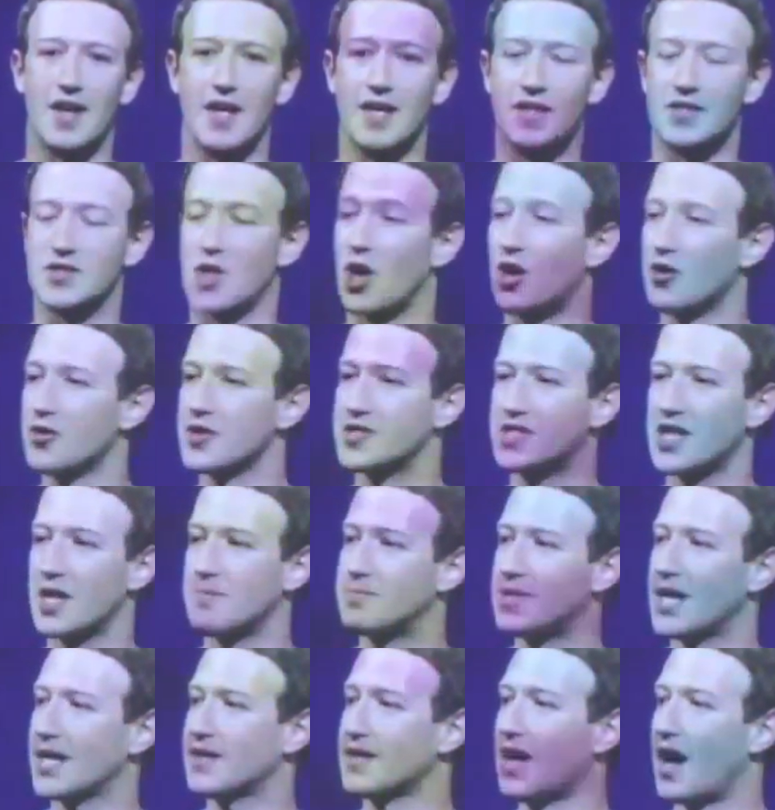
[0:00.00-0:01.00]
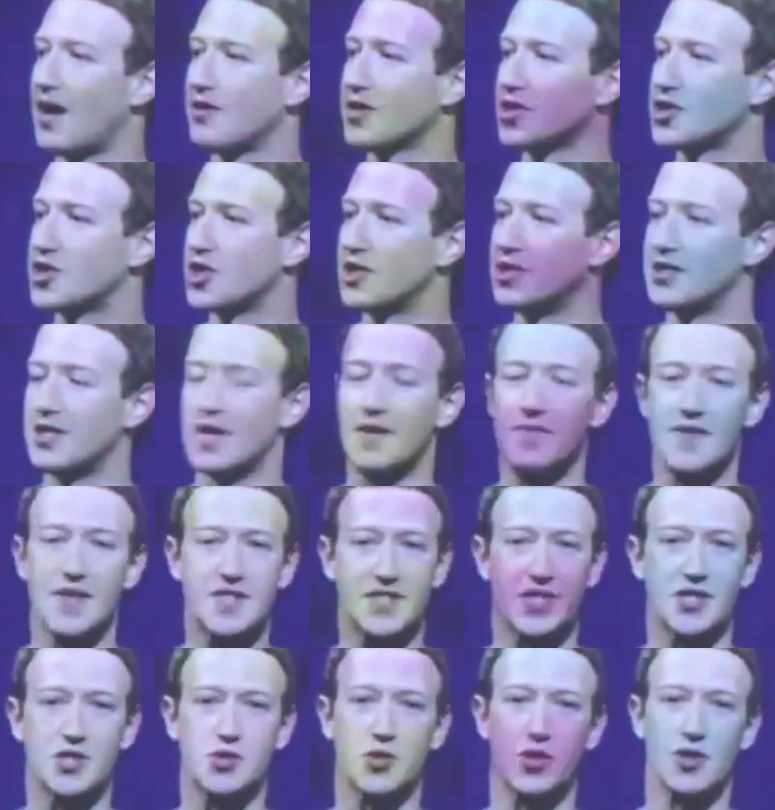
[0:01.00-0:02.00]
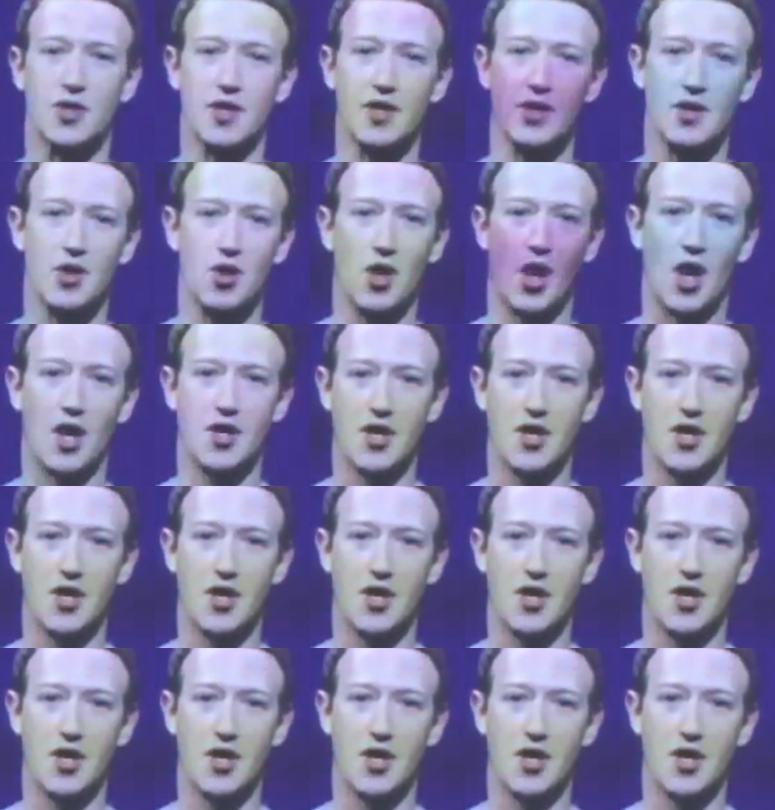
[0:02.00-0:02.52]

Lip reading: It's all the same technology, and this is